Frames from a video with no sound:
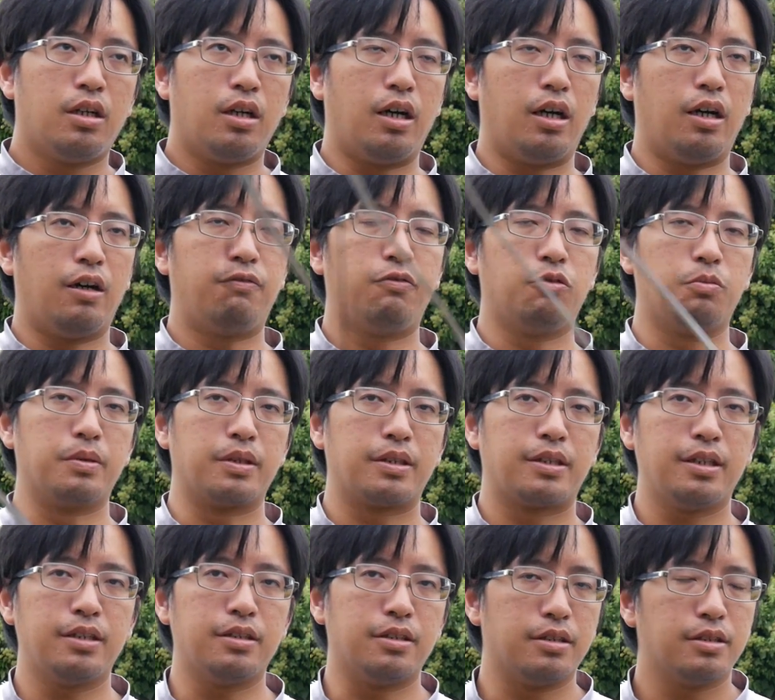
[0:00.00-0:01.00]
for
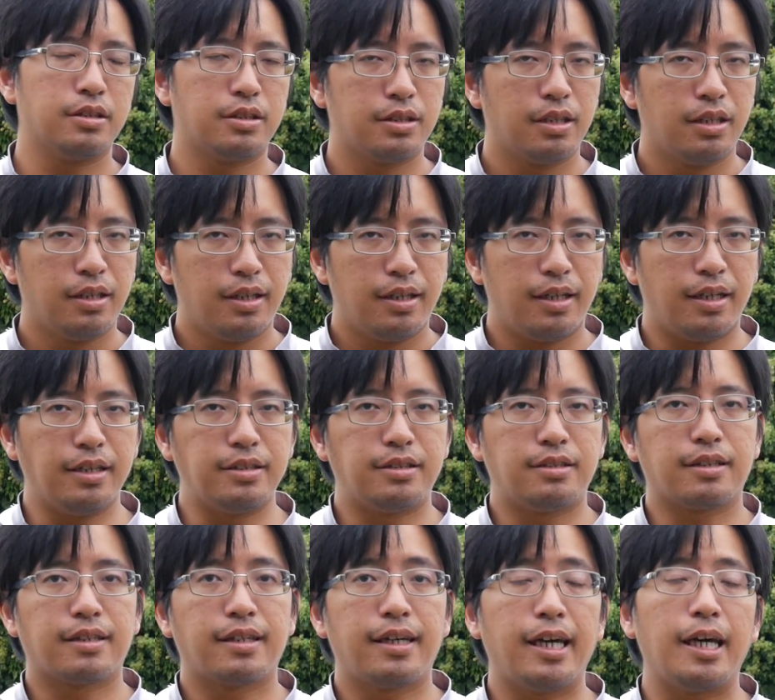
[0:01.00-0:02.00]
beginners is
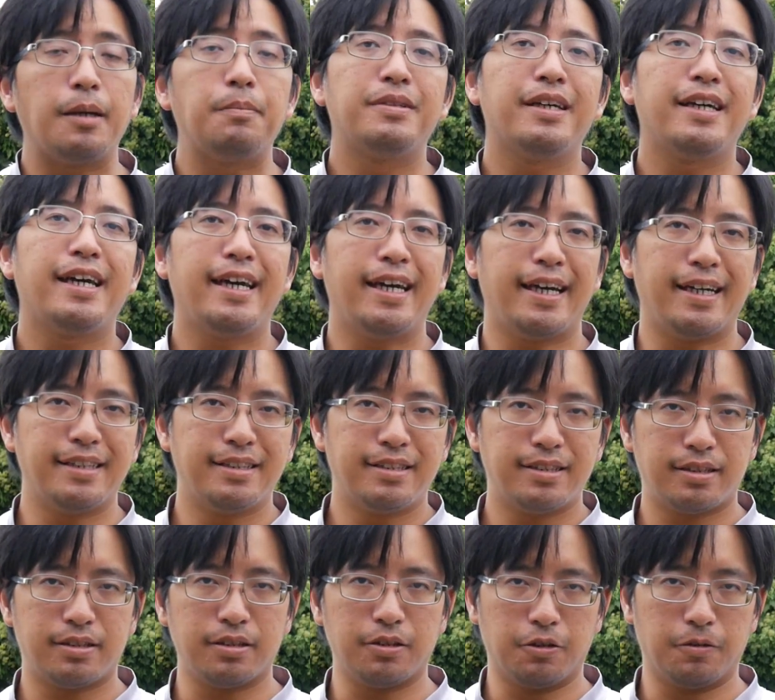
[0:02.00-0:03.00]
to keep the head
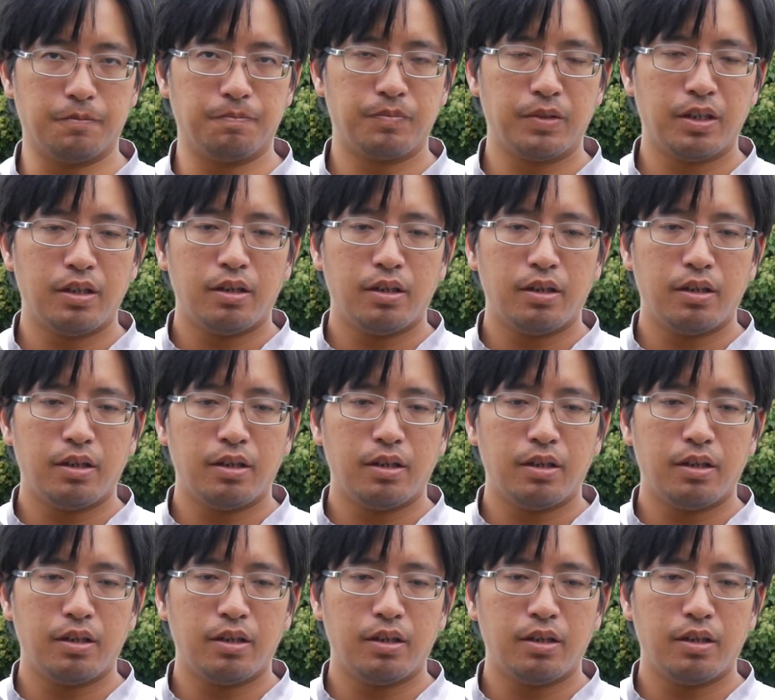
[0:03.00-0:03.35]
still.